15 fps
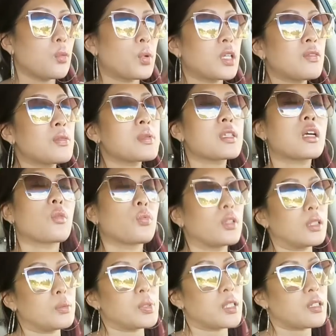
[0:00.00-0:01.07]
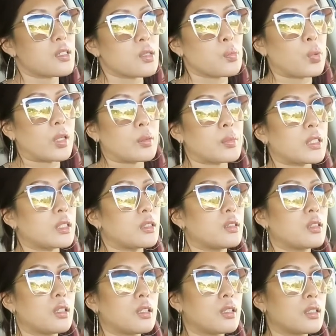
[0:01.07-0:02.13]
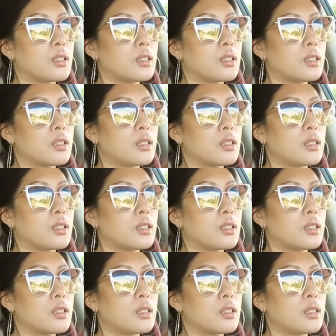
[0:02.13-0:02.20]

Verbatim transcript: One of it was like a really big disappointment.